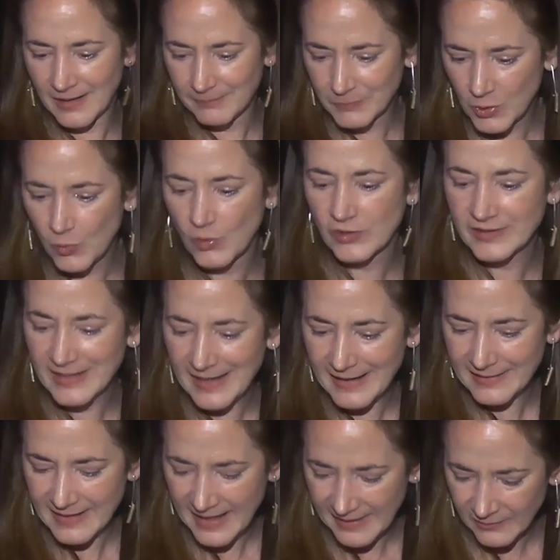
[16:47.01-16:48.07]
coordinate
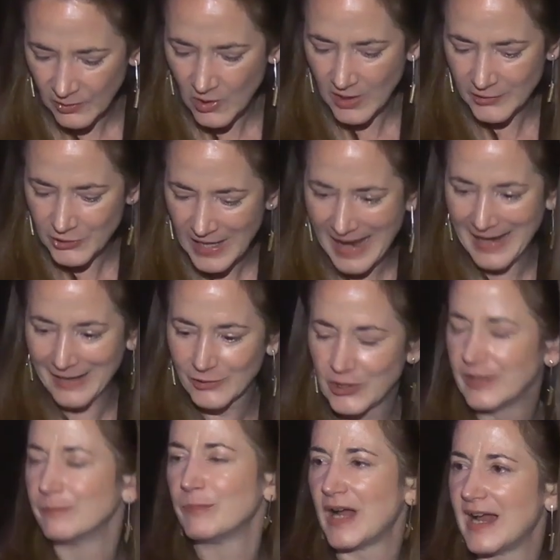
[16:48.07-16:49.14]
and launch
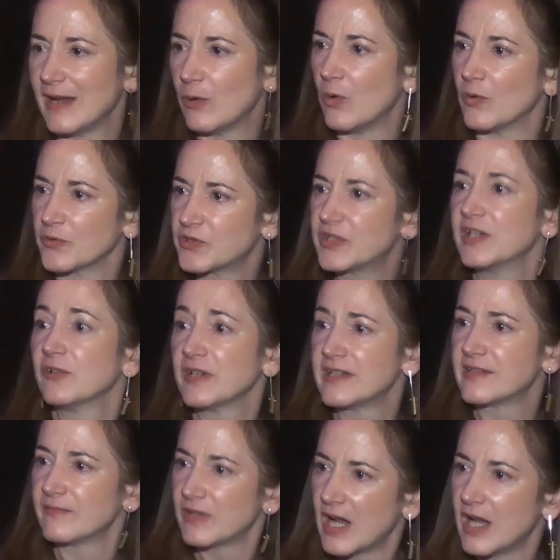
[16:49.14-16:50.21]
action by a whole series
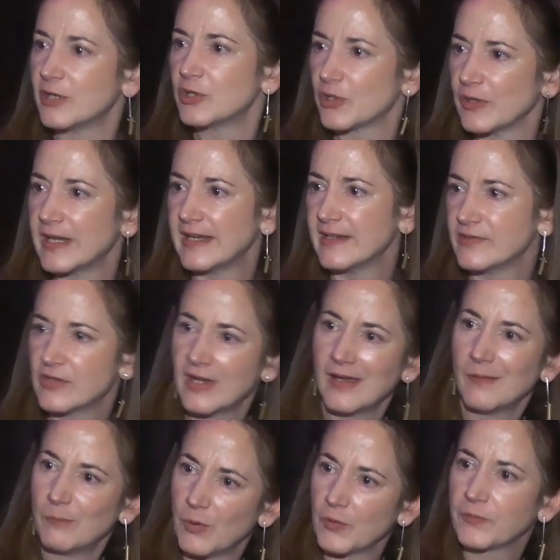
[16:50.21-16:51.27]
of countries,
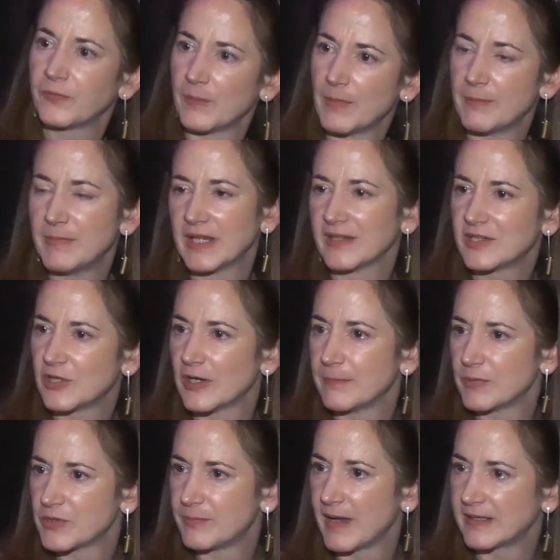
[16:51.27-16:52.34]
both from a military
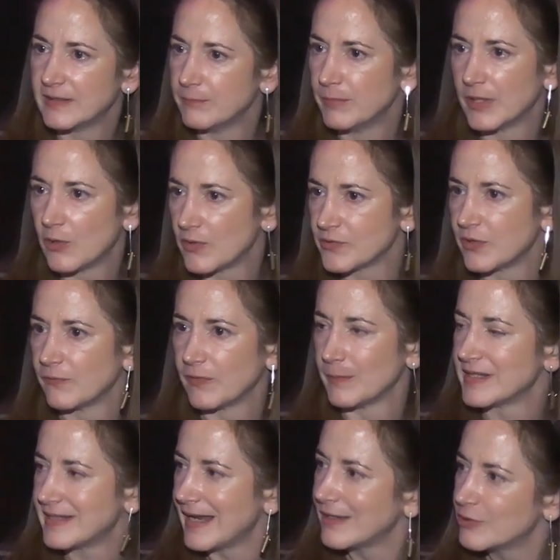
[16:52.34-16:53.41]
perspective, but also from a
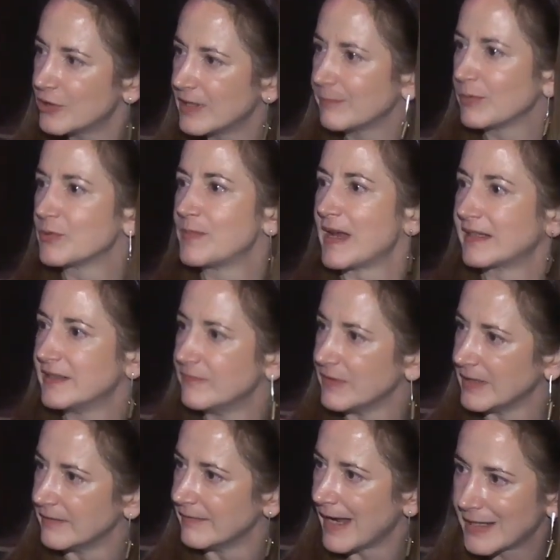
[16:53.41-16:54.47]
sanctioning perspective
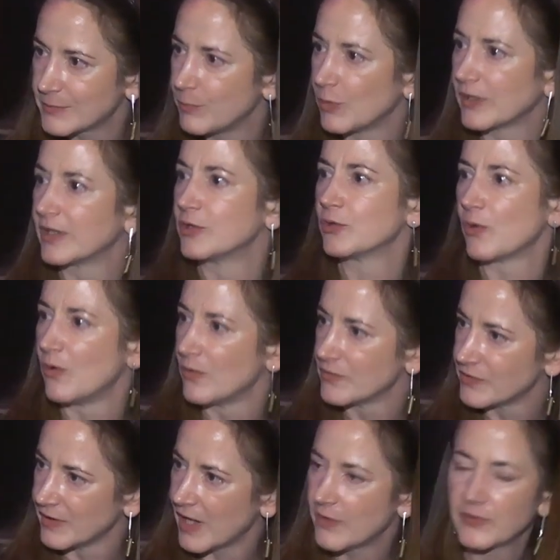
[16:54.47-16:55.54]
and export controls
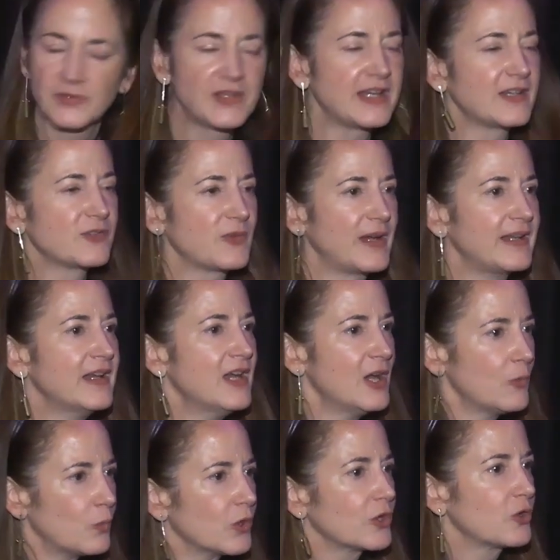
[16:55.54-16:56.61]
and other things, right,
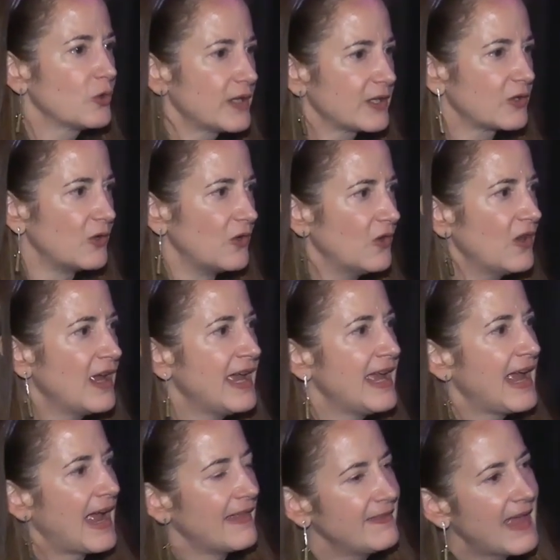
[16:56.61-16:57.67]
were critical.
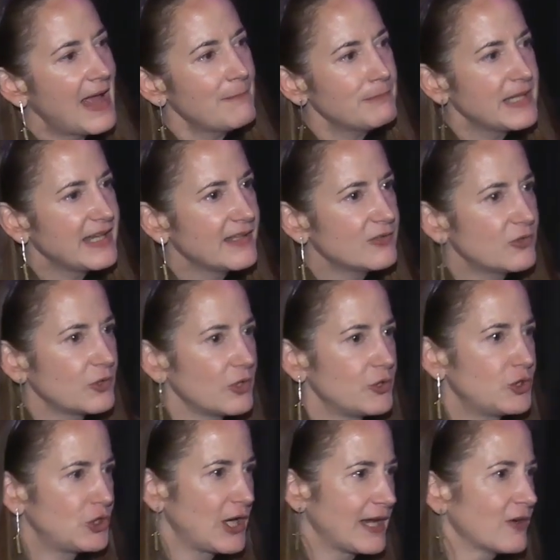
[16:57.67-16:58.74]
And that means
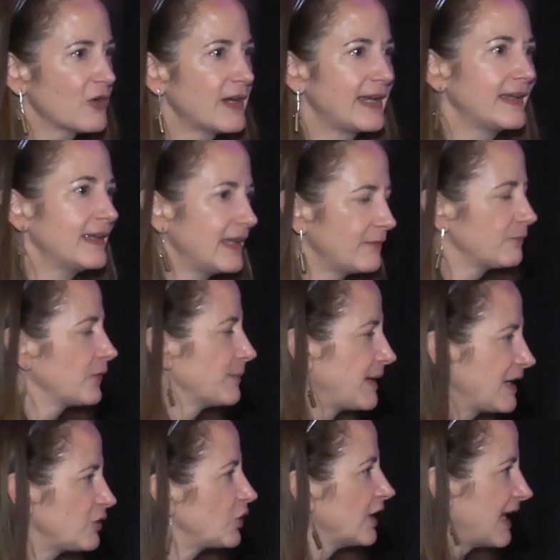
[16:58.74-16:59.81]
sharing
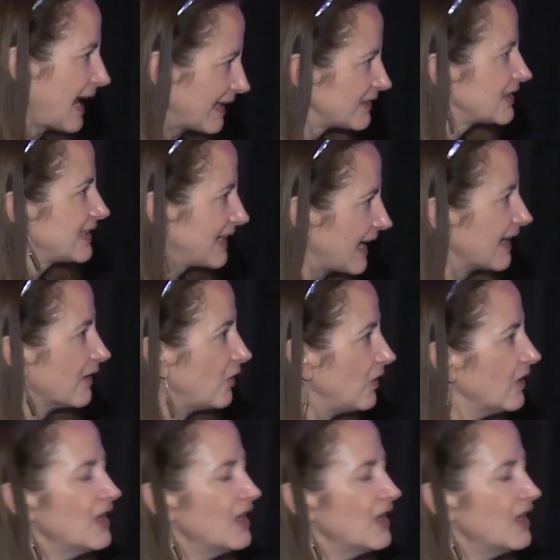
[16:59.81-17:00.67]
information at scale,